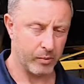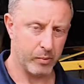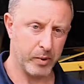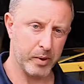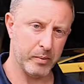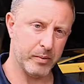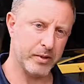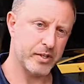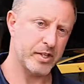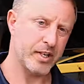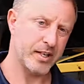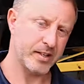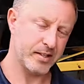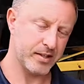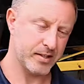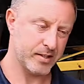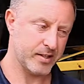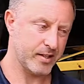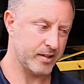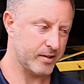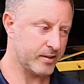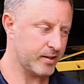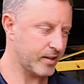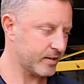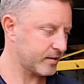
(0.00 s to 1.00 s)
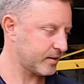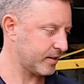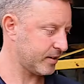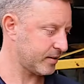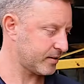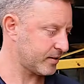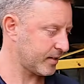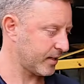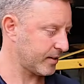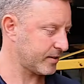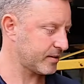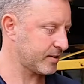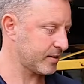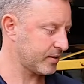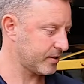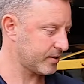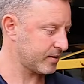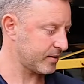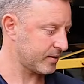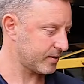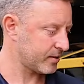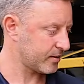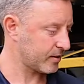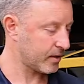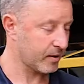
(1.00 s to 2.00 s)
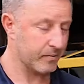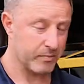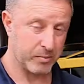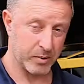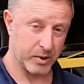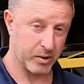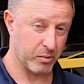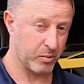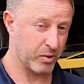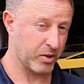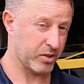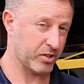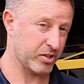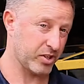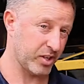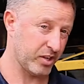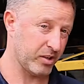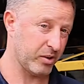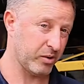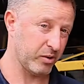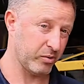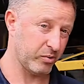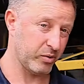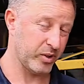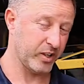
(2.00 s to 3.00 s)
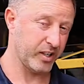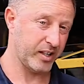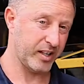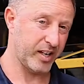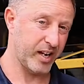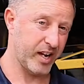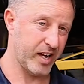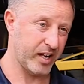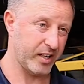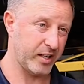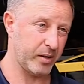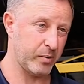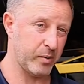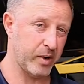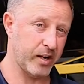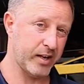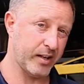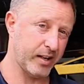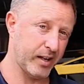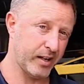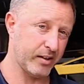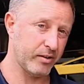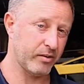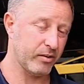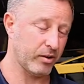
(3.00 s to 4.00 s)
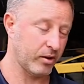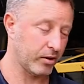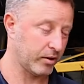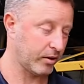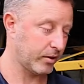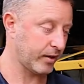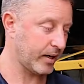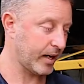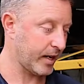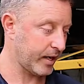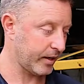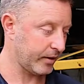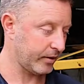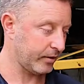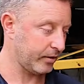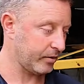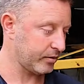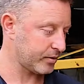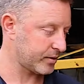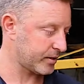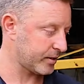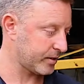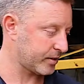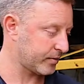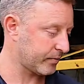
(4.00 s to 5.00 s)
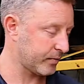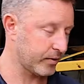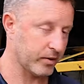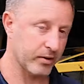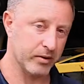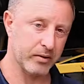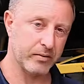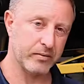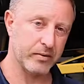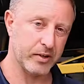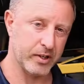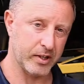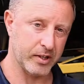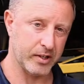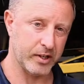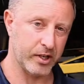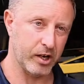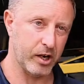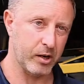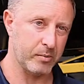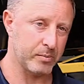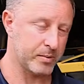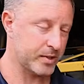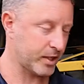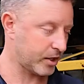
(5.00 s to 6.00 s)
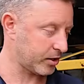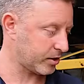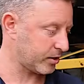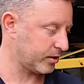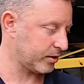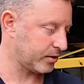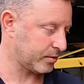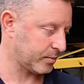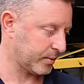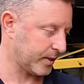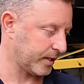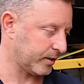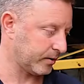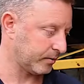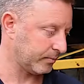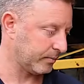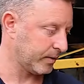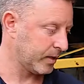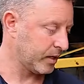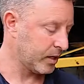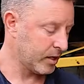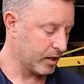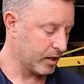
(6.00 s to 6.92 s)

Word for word: where we're testing sensors and stuff but I want to show you a really handy way later on on how to use this for in the ohm section as well.